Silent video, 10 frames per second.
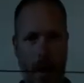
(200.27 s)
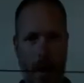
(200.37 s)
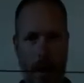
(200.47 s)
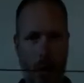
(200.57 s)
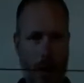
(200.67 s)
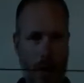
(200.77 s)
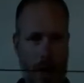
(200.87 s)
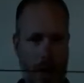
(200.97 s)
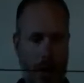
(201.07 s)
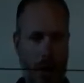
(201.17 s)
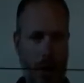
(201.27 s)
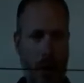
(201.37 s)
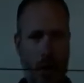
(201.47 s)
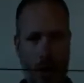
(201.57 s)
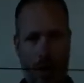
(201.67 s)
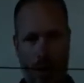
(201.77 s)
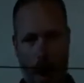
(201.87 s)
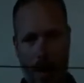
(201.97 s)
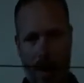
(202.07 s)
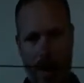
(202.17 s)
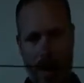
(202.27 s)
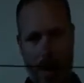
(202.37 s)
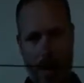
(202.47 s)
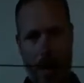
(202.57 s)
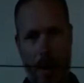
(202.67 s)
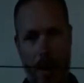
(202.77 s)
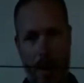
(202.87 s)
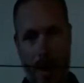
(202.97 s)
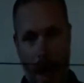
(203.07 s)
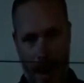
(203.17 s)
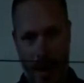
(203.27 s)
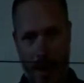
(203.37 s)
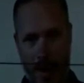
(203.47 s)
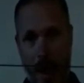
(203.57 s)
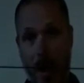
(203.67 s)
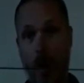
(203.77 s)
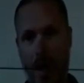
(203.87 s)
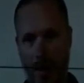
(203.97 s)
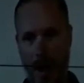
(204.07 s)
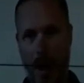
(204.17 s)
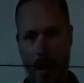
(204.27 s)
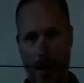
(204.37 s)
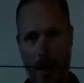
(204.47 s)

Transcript: So what you need to do Sparse is an INS and a DVL,